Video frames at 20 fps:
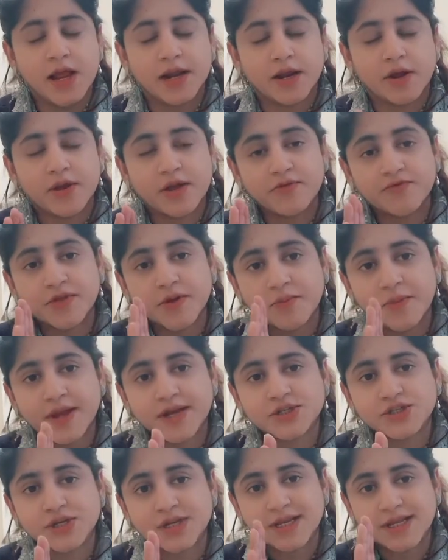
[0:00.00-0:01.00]
Now, if the
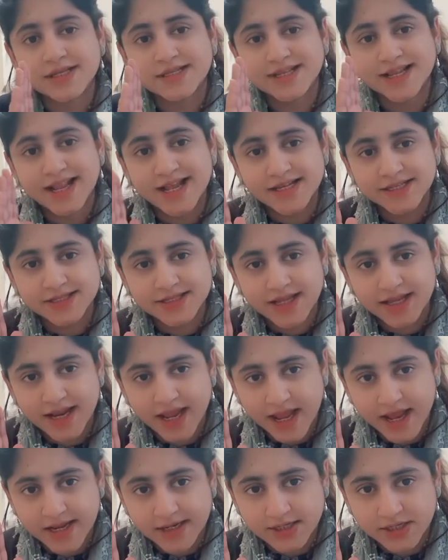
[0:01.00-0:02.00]
patient is less
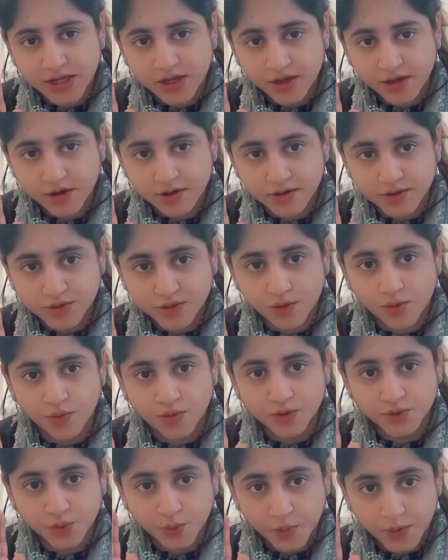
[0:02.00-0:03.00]
than 80 years
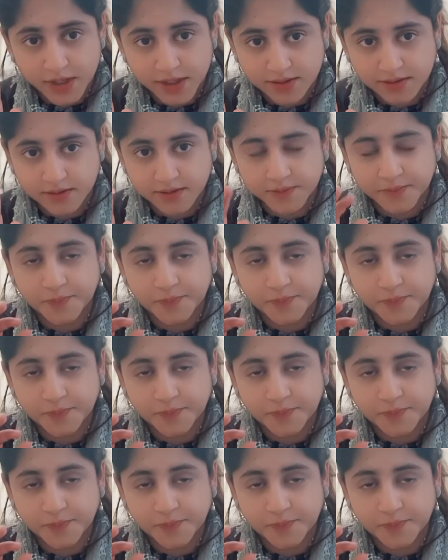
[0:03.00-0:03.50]
old with